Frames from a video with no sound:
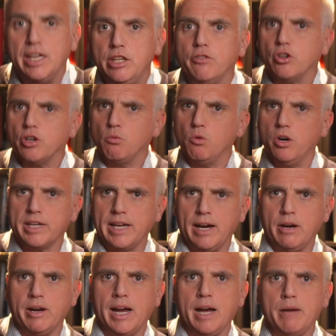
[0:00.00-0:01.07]
you've got to work
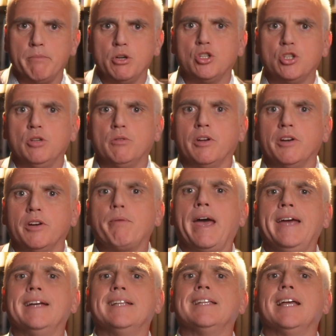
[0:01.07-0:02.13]
out how much you've got to
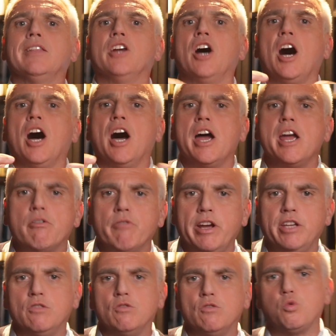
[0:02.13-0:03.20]
pay at the higher
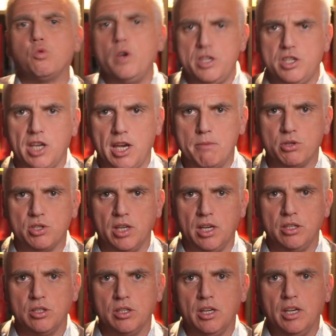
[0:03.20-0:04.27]
rate of
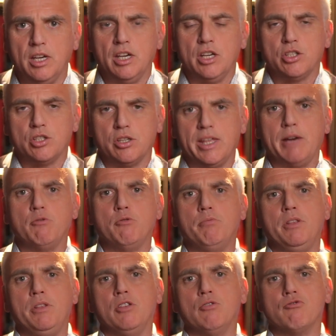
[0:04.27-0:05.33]
28%. So that would
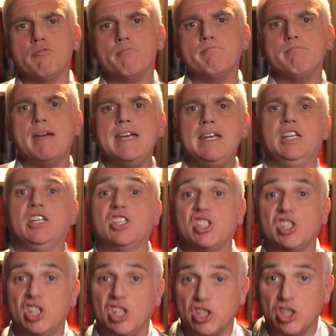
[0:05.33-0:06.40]
be the remaining
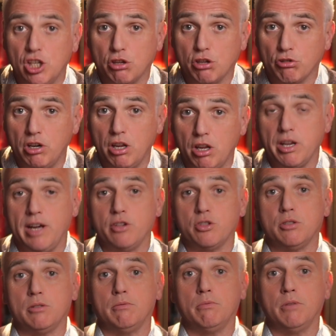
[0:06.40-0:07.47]

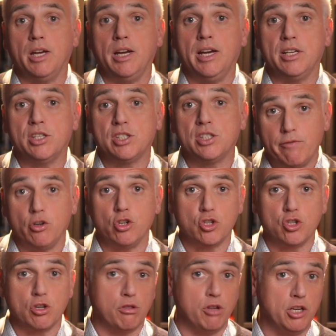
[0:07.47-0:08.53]

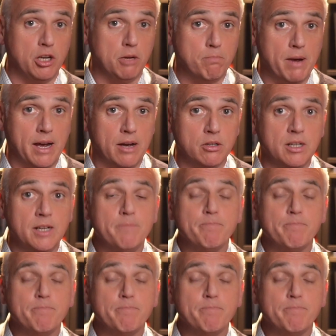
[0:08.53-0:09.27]
£63,730.